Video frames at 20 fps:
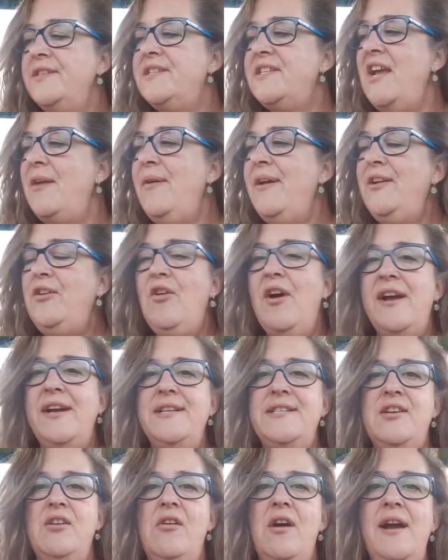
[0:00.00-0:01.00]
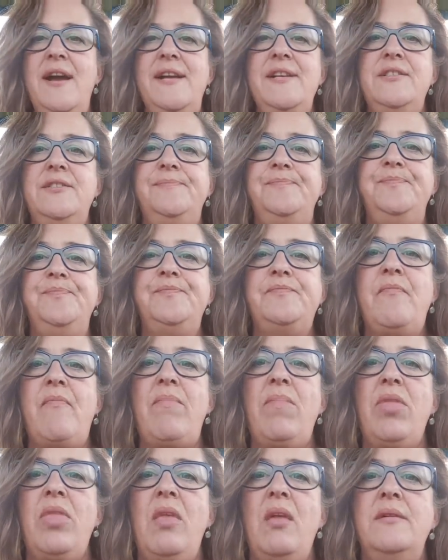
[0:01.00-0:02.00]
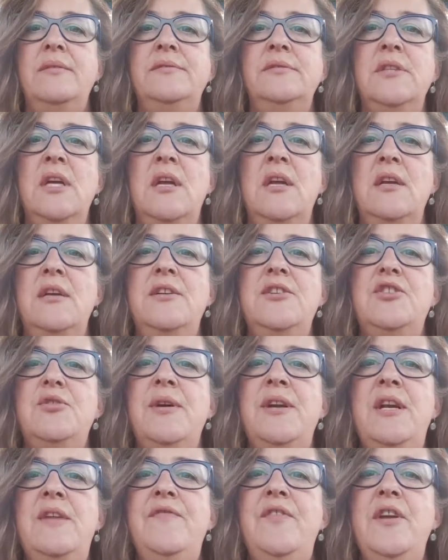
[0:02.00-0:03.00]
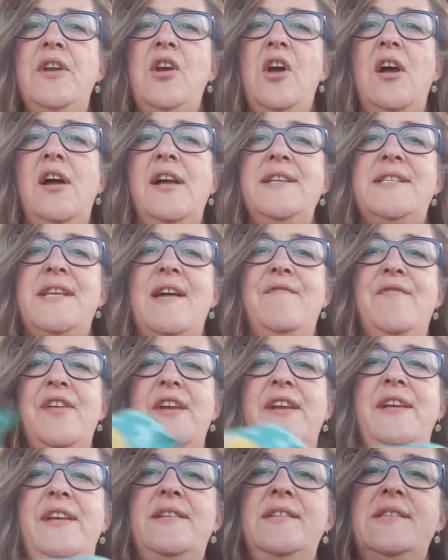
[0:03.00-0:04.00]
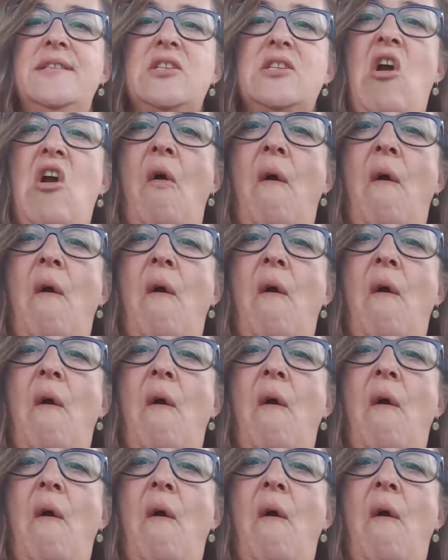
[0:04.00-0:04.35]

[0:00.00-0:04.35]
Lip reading: seaweed crackers are great. Do any of you guys have these?